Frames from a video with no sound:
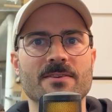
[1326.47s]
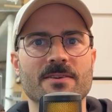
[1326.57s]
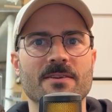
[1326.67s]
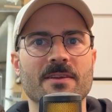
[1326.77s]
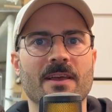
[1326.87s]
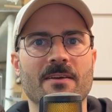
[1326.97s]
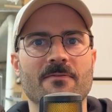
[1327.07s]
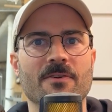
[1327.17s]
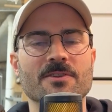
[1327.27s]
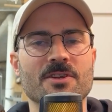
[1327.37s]
to get,
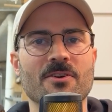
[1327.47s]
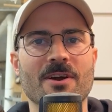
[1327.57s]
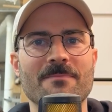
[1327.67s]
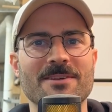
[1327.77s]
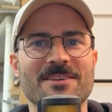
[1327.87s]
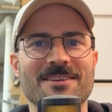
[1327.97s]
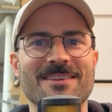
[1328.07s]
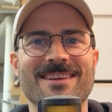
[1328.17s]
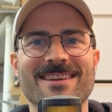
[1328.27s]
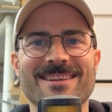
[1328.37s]

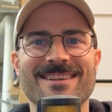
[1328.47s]
basically.